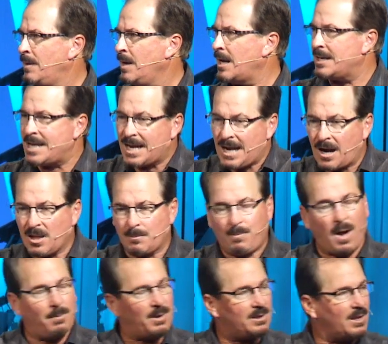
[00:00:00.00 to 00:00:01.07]
kind of taken out of the
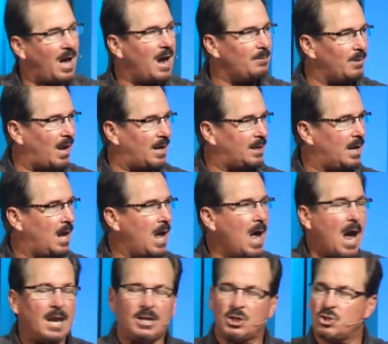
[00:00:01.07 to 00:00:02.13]
public limelight,
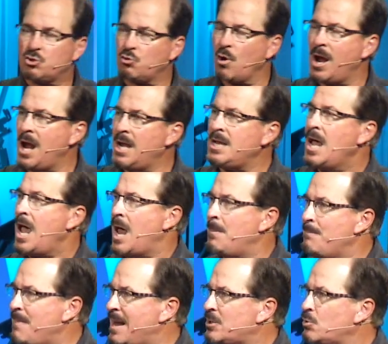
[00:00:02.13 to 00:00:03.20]
and he's trained
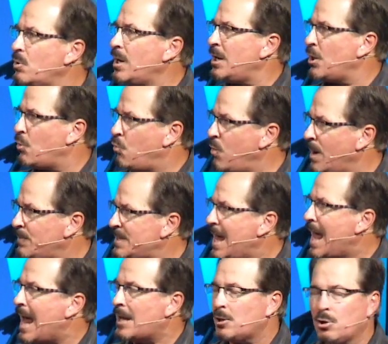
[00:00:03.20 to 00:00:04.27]
and mentored and equipped
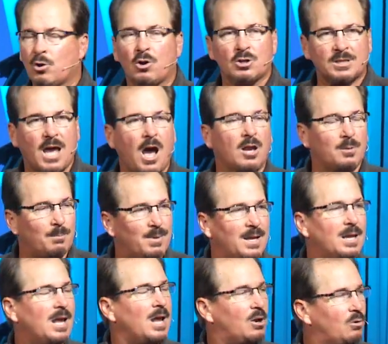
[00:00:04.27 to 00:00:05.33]
and learns how to
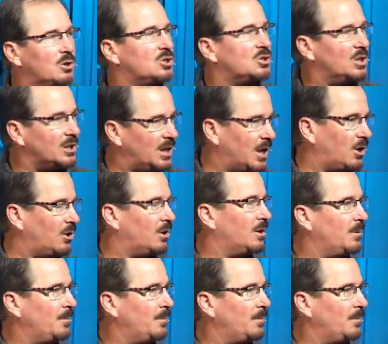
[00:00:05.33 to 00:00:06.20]
be a Christian leader.